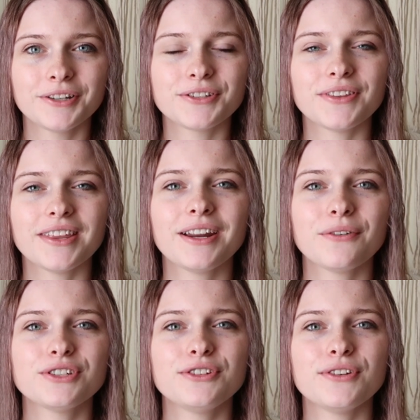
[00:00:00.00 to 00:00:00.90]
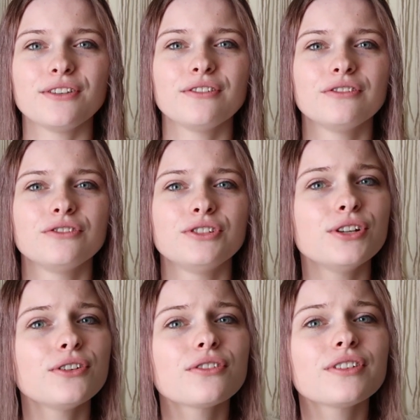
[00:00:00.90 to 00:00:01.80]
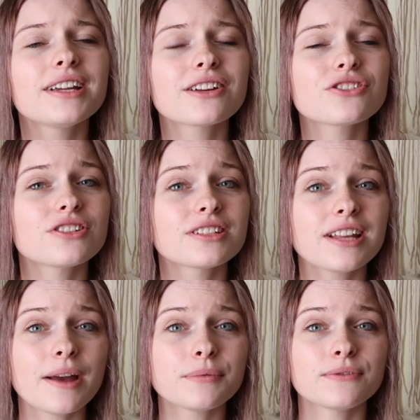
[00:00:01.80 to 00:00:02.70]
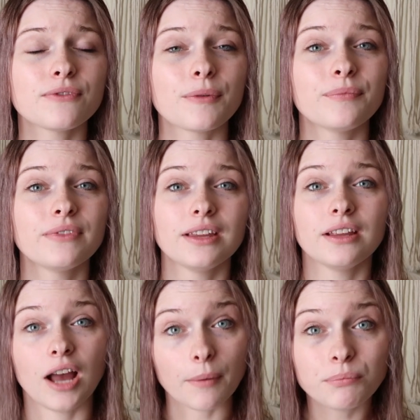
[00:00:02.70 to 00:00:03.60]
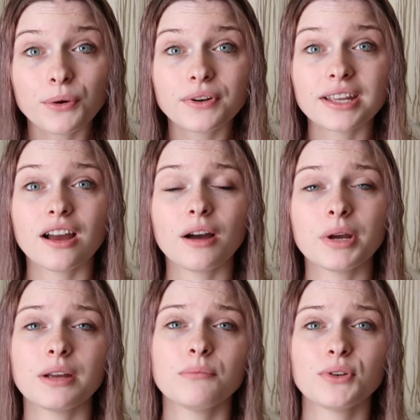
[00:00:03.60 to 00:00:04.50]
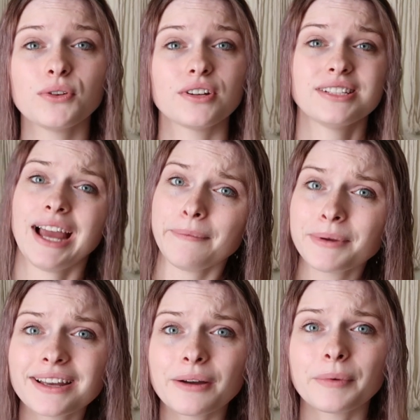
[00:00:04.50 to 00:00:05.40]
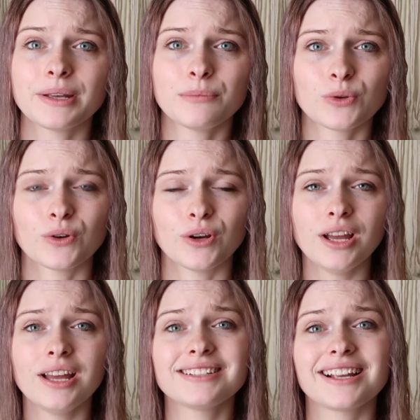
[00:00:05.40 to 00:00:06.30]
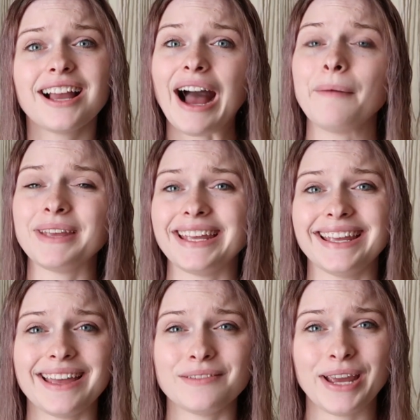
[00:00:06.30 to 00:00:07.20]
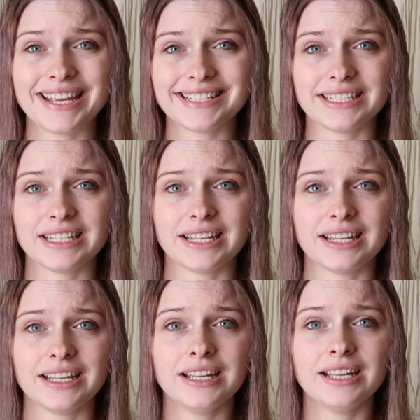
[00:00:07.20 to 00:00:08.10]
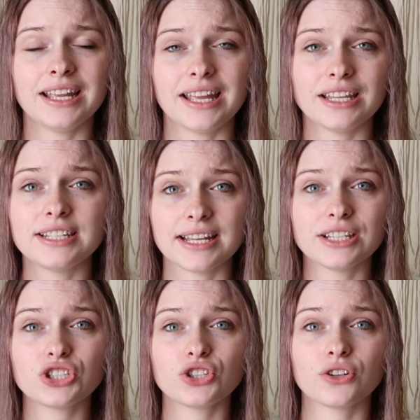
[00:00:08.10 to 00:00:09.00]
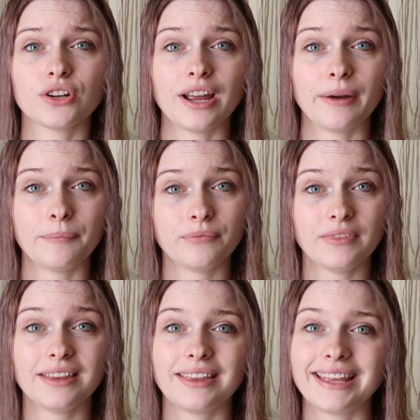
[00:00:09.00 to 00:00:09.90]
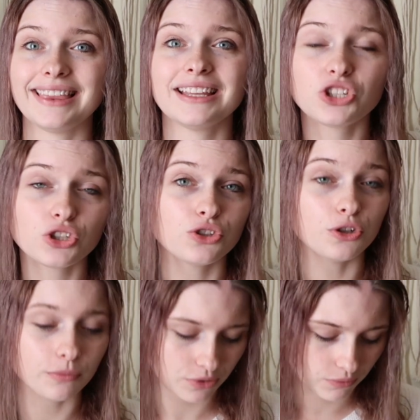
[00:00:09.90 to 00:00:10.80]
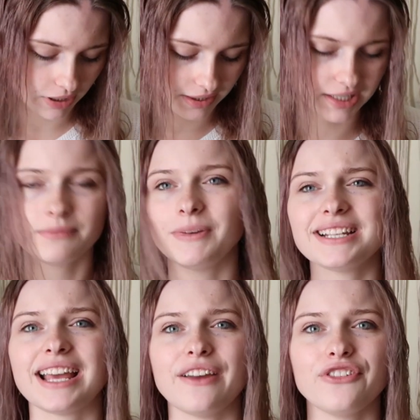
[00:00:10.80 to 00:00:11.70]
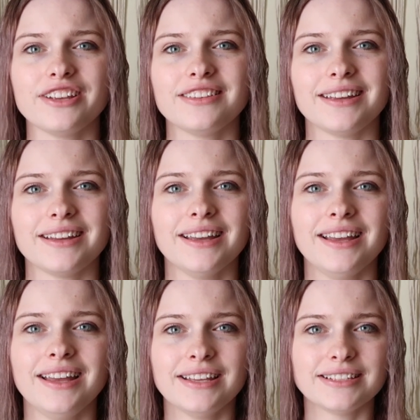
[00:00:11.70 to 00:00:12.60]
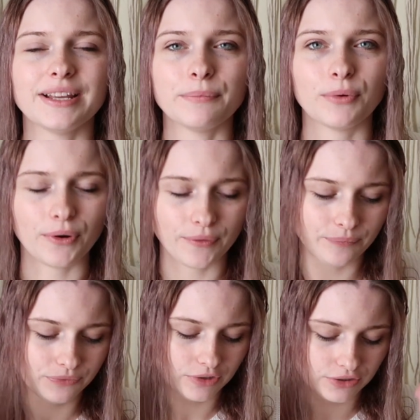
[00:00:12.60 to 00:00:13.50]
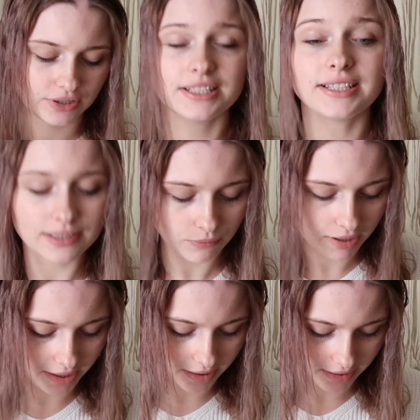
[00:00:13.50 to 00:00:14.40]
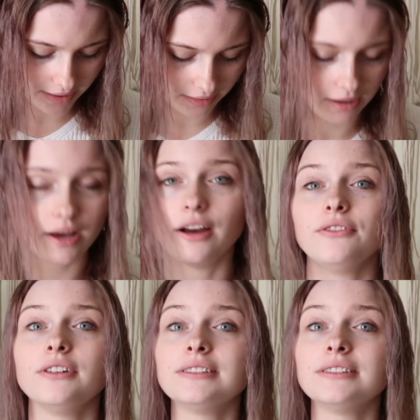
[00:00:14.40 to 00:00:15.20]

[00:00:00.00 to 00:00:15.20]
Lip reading: So then I was doing 2 to 3 extra steps from uploading it on my computer, typing it on my computer, to copy and pasting it into Instagram. Like, that's just too much work. This makes everything simple. So this is why I love